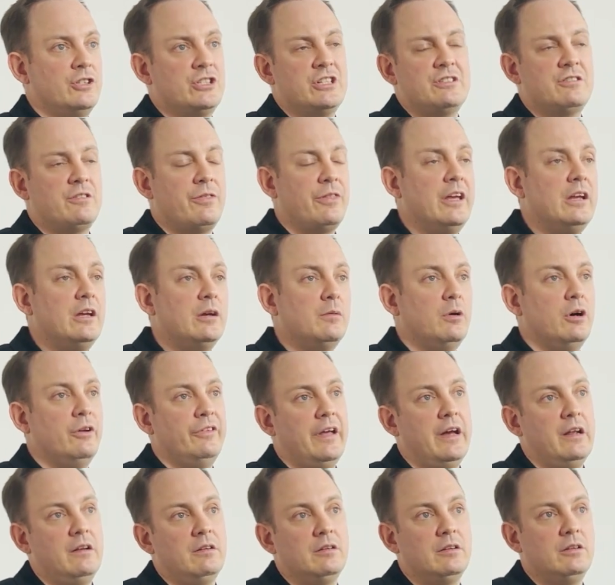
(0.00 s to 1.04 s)
Just think
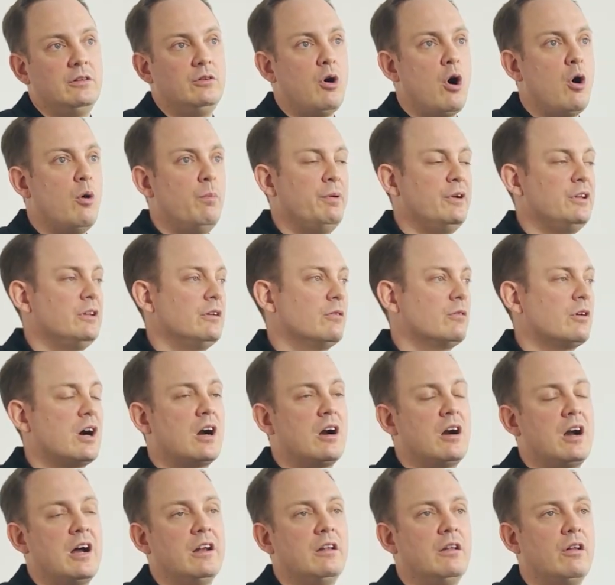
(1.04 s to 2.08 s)
about that. You open your
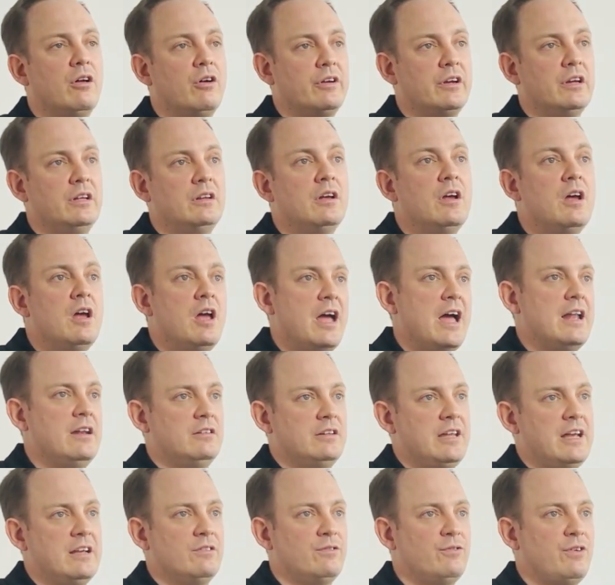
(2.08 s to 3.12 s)
car, unlock it,
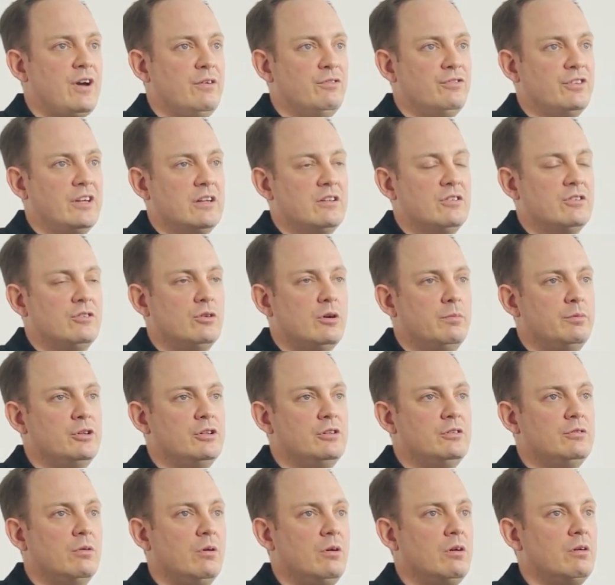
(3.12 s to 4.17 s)
and it takes five seconds to
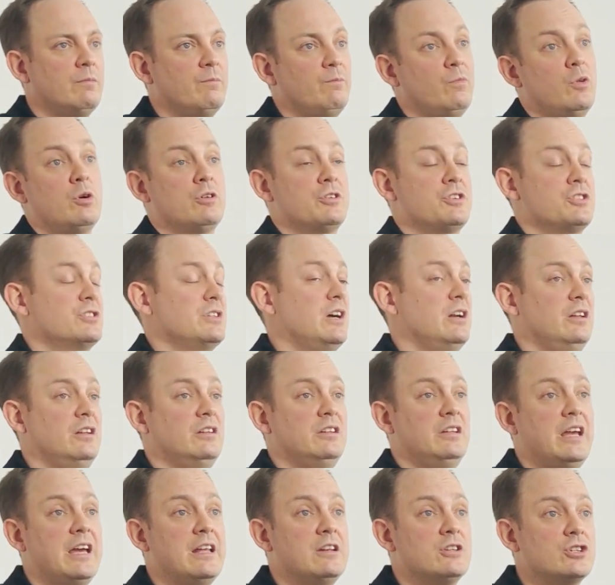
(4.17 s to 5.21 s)
open the door, or
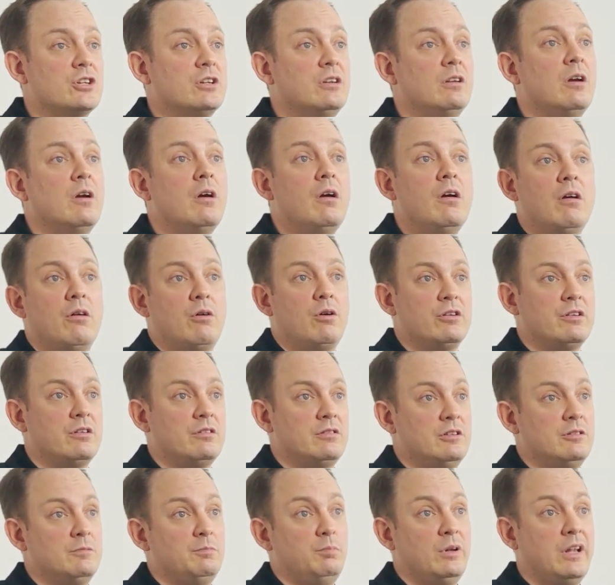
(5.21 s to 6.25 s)
starting the engine, or
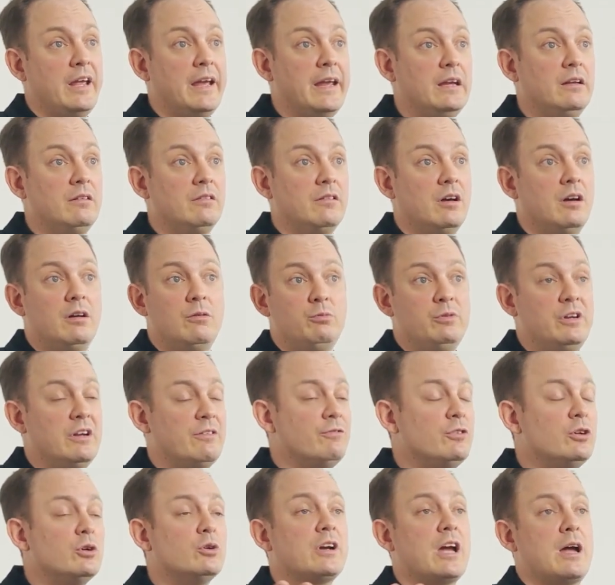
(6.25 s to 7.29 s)
displaying the
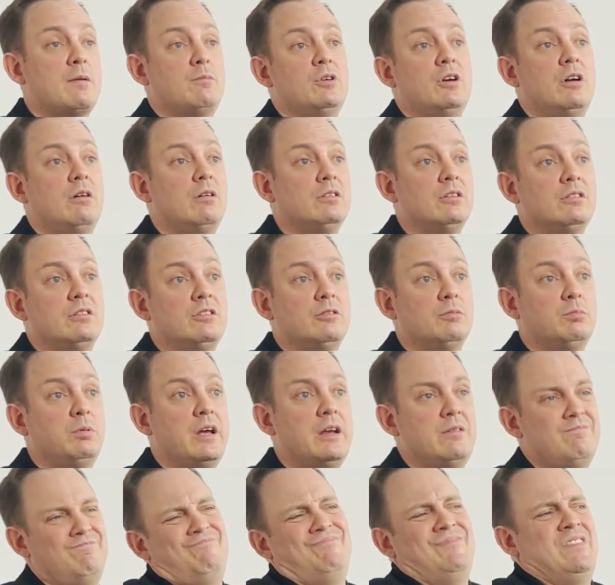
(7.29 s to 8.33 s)
rear view camera on your
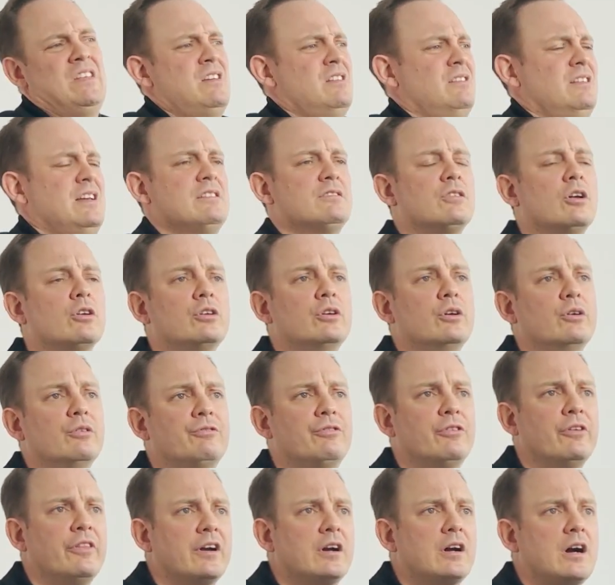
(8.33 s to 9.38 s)
display. That's not
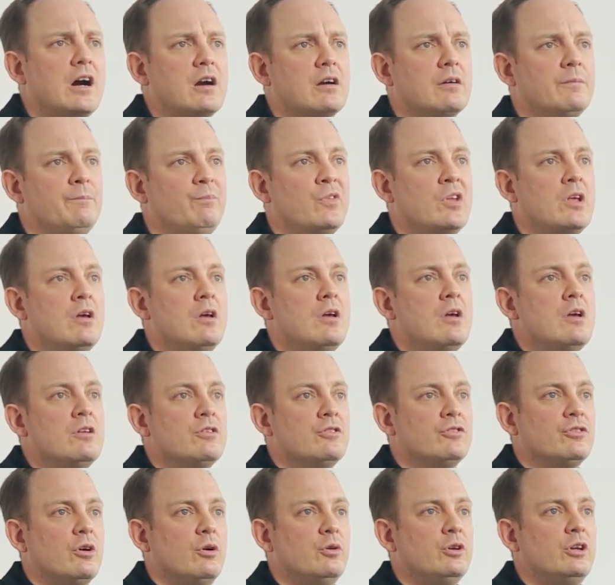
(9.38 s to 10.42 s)
good for the car.
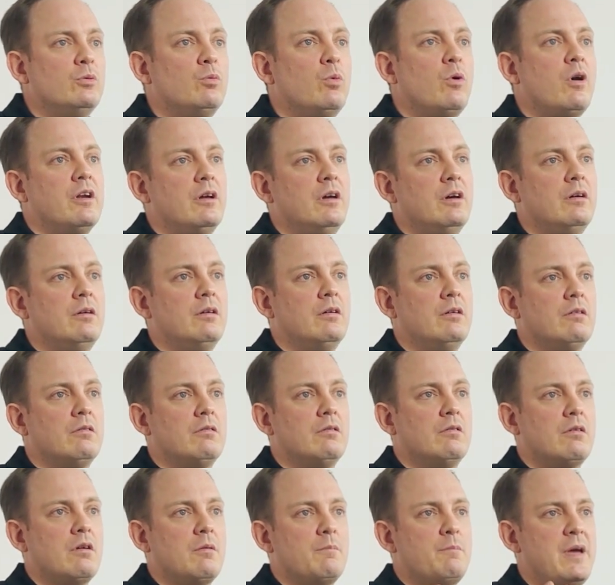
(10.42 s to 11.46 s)
So you wanna
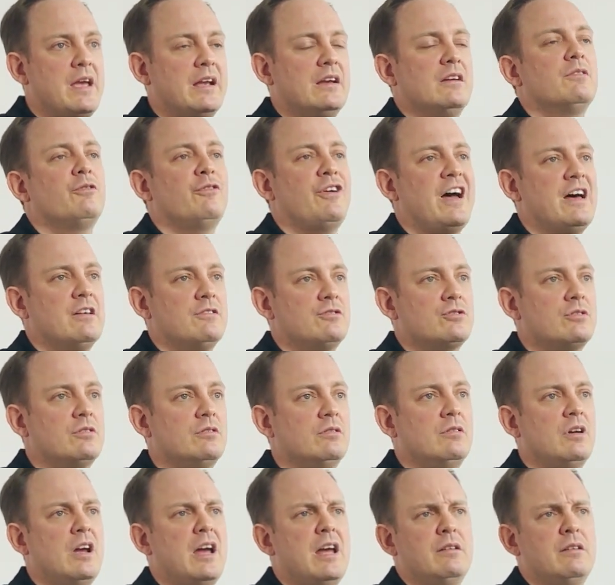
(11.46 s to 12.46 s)
make it faster.